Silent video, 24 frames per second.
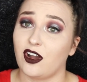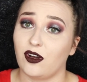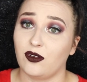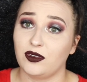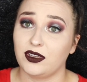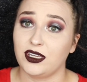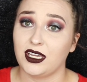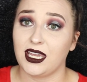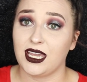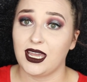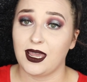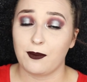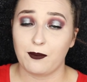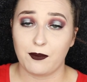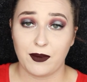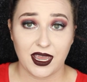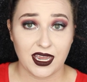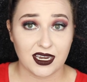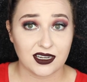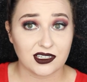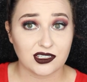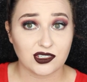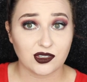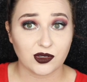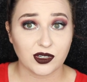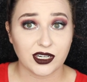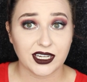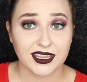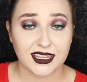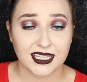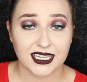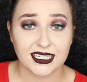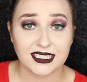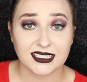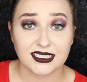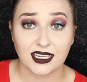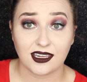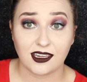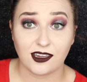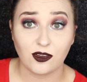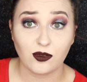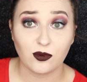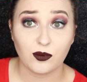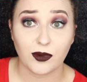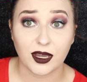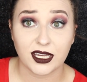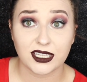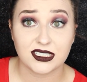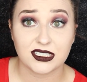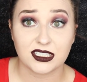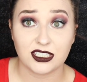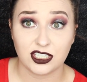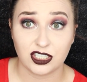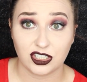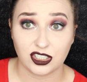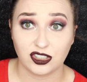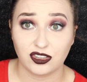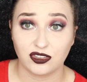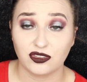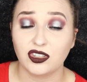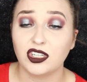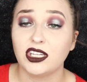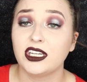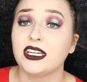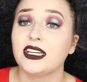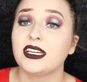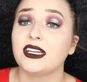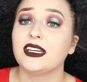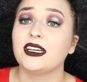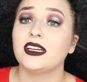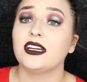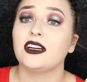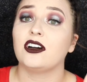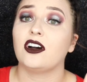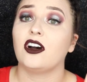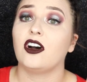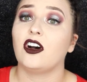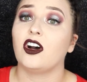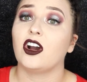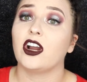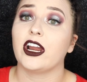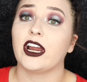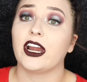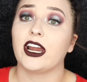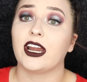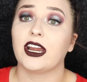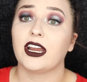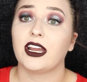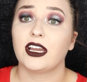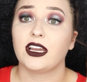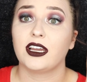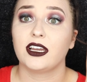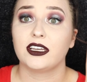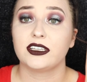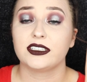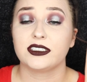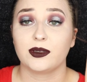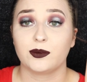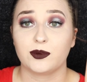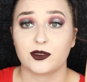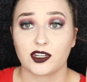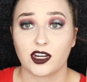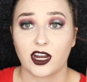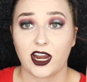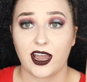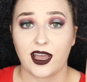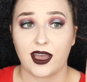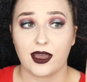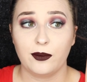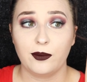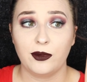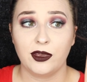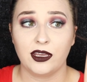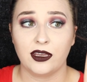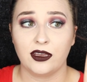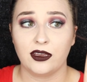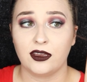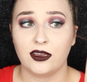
Only mandatory things that you must do are subscribe